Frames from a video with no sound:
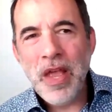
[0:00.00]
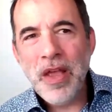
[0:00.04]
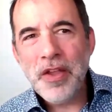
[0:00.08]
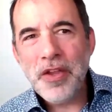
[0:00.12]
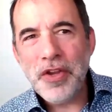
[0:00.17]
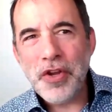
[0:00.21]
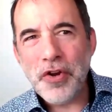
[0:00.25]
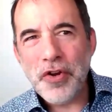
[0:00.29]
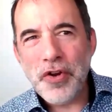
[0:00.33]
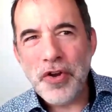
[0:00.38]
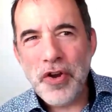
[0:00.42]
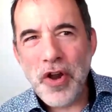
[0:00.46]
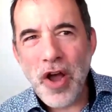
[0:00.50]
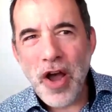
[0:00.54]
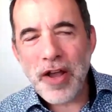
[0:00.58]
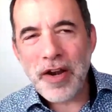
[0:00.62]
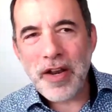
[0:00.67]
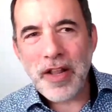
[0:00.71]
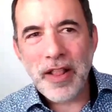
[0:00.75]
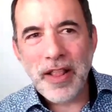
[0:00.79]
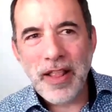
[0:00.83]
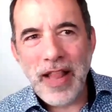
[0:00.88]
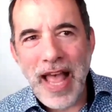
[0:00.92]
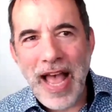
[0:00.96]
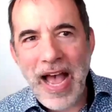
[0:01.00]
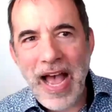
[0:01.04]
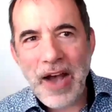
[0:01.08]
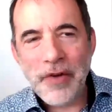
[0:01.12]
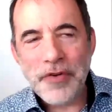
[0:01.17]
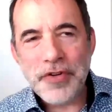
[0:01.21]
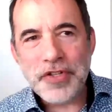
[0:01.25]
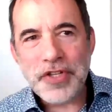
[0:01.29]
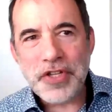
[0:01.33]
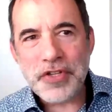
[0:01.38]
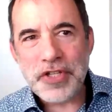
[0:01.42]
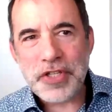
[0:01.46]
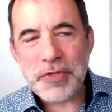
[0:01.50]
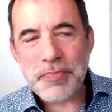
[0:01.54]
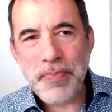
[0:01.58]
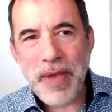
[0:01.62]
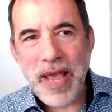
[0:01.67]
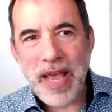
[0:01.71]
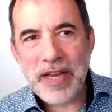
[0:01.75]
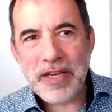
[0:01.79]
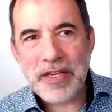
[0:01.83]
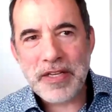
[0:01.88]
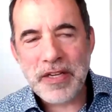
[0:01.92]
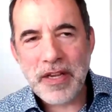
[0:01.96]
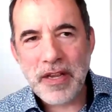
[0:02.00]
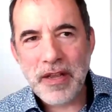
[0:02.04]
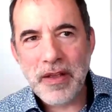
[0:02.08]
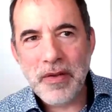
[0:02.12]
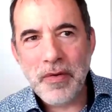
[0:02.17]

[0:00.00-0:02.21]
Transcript: You're not allowed to spend,